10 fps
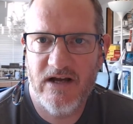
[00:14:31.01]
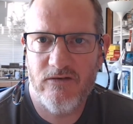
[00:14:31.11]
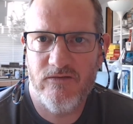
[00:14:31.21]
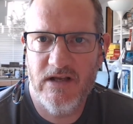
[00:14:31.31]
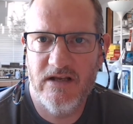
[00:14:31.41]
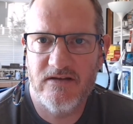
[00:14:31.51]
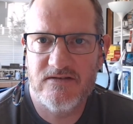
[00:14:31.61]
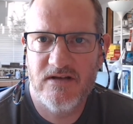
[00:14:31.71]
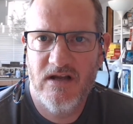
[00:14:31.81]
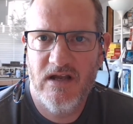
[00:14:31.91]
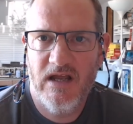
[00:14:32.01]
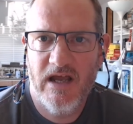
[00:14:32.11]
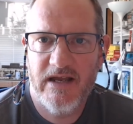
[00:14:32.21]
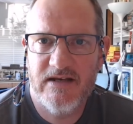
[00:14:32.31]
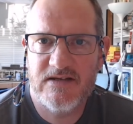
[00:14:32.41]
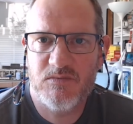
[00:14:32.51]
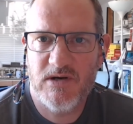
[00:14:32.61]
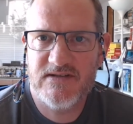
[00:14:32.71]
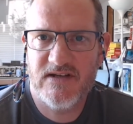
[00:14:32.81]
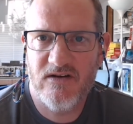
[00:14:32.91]
our feelings and
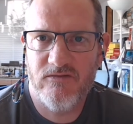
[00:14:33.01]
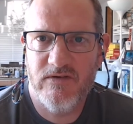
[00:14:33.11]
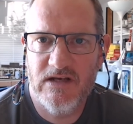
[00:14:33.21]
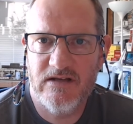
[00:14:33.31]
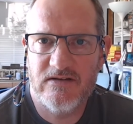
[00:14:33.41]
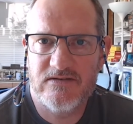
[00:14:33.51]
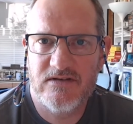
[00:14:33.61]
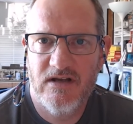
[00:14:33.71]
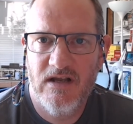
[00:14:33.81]
express our feelings,